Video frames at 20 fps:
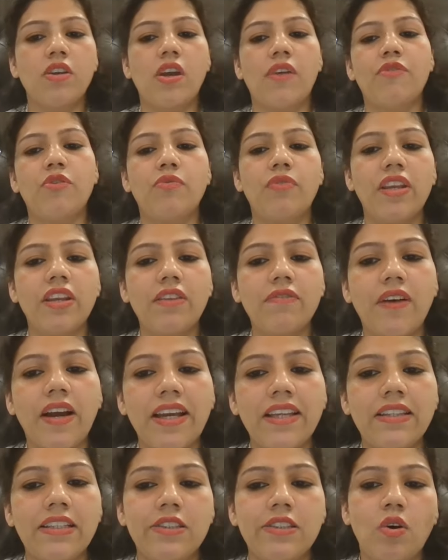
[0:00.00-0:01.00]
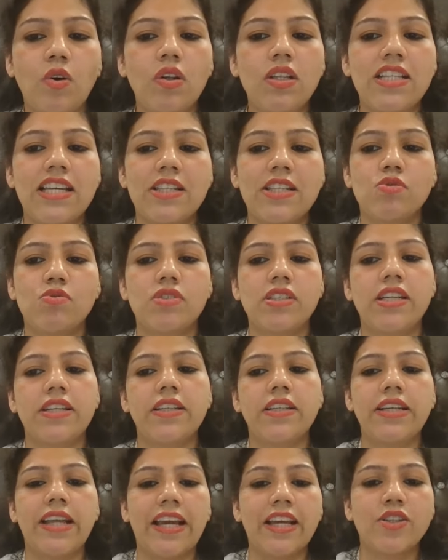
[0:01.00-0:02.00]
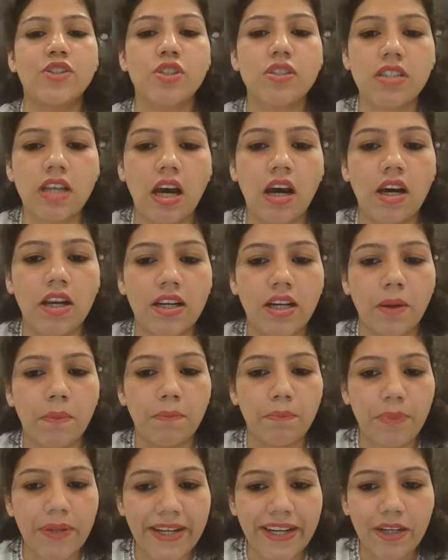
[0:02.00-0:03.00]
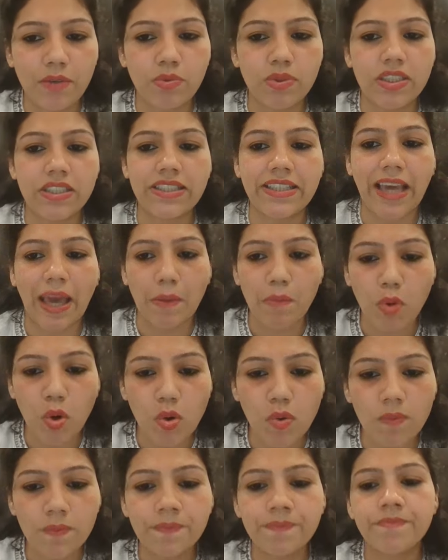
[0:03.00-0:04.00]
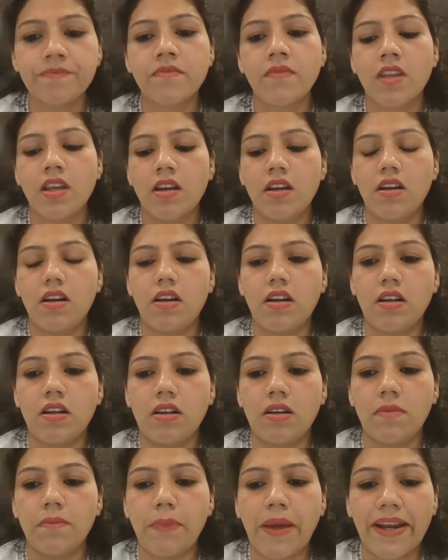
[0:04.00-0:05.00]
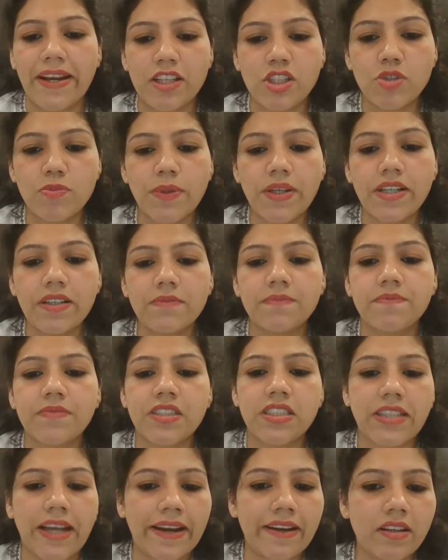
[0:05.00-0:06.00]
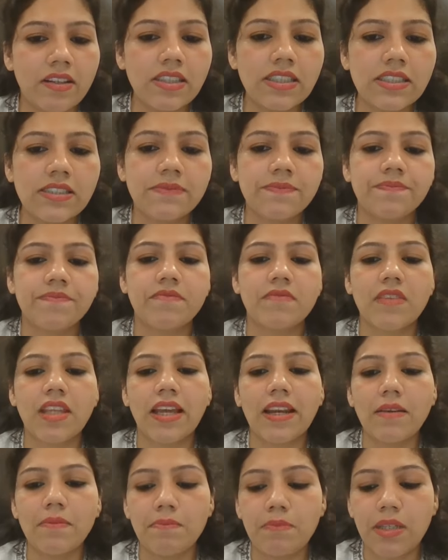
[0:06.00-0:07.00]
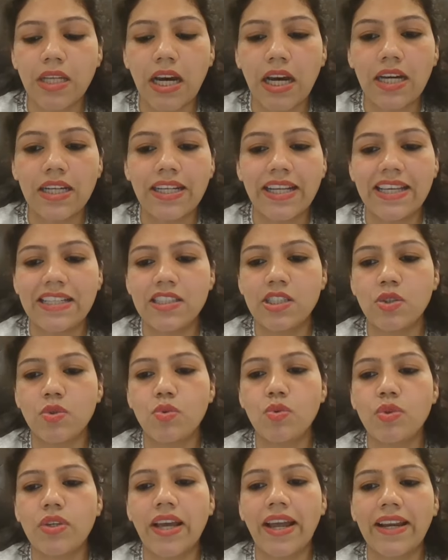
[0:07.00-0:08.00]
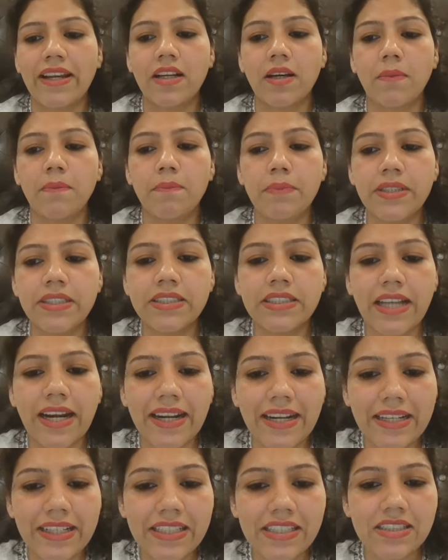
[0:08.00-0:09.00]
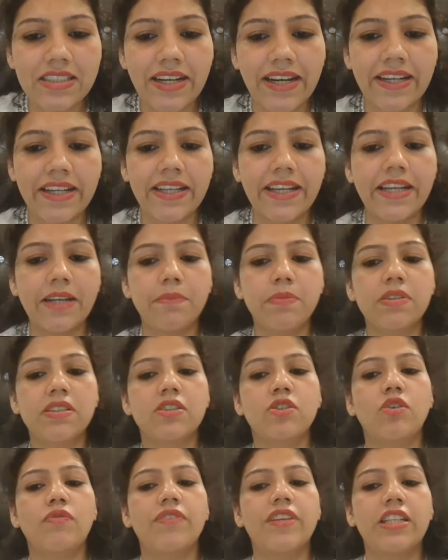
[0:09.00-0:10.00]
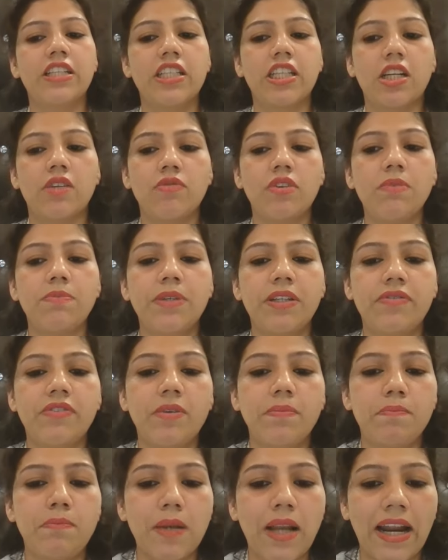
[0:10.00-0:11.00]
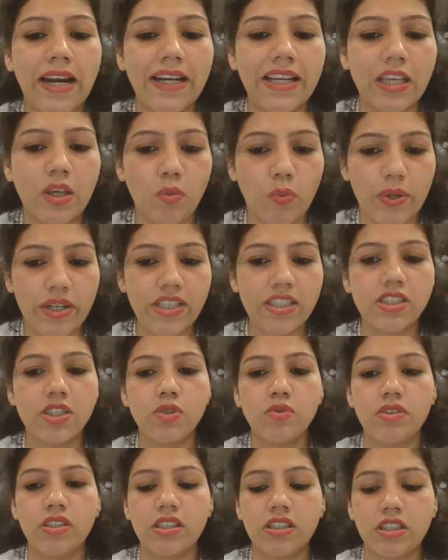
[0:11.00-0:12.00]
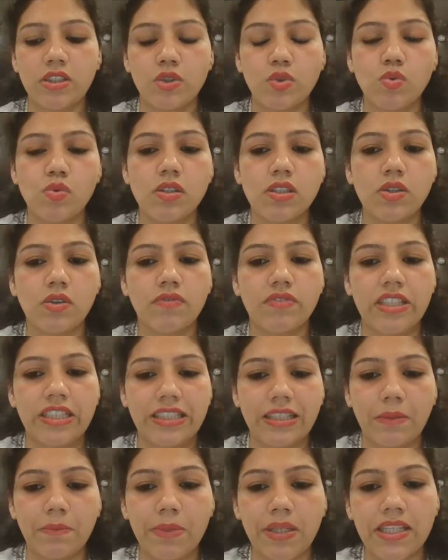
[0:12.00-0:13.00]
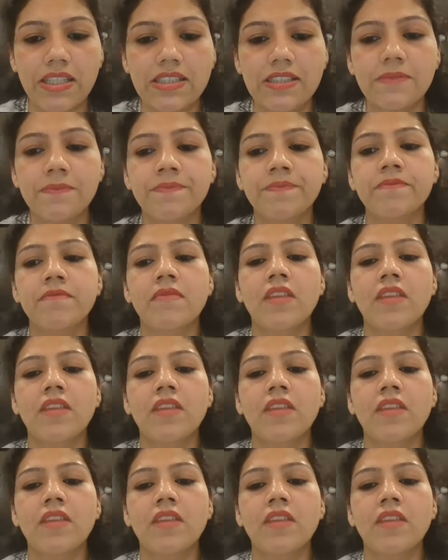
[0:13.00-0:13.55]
You have to verify that all associated actions are compliant with CAMO management standards. Then plan, execute and completes at least 98% of interval between planned events using the tools of database